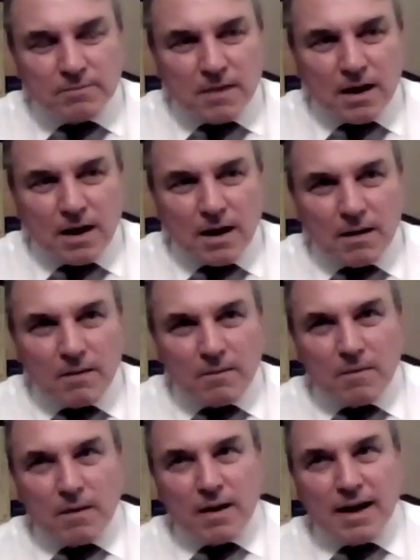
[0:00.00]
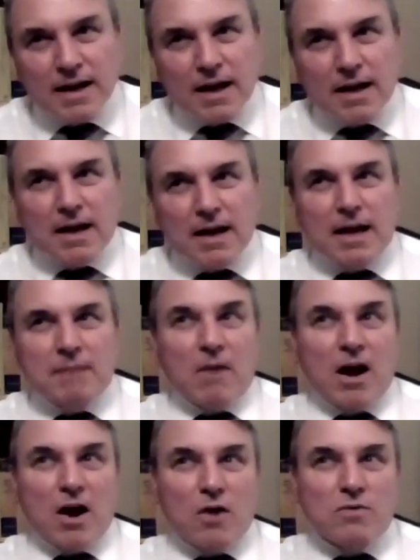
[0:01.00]
uh, in, in
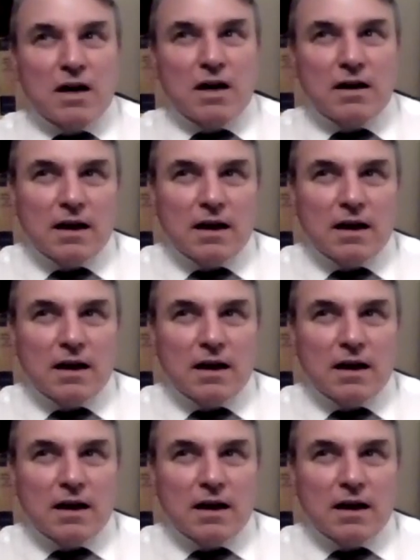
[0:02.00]
my own